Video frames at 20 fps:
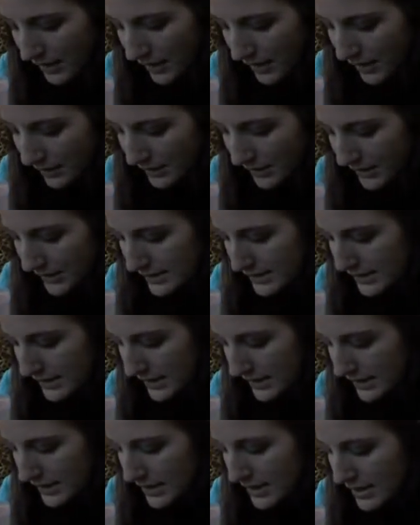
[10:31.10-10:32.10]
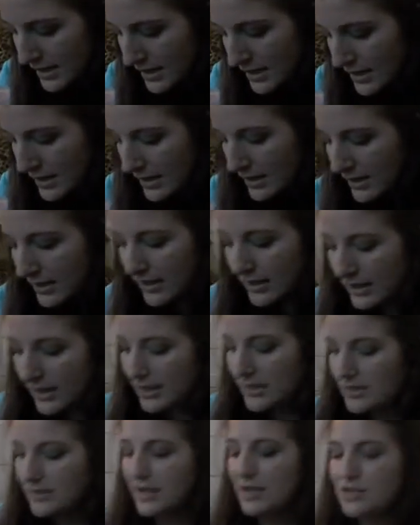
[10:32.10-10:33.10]
Next thing
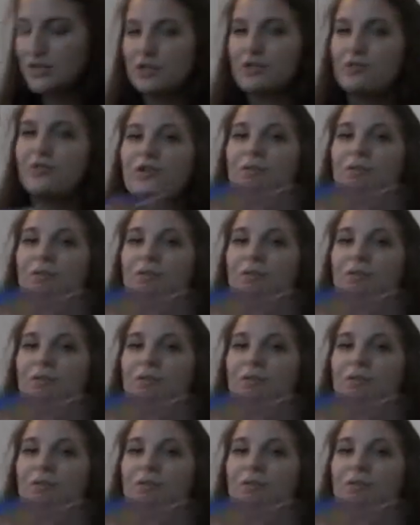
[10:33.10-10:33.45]
is actually